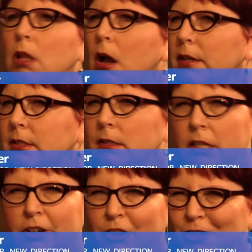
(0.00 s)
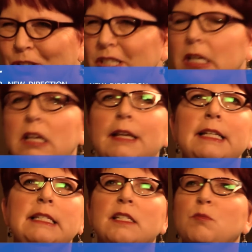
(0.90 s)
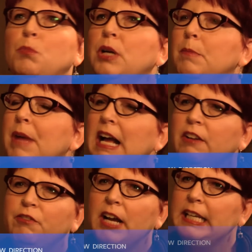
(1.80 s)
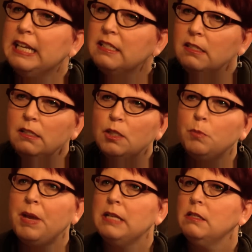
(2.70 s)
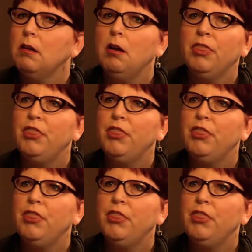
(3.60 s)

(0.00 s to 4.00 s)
lost years. It doesn't bring back finances spent on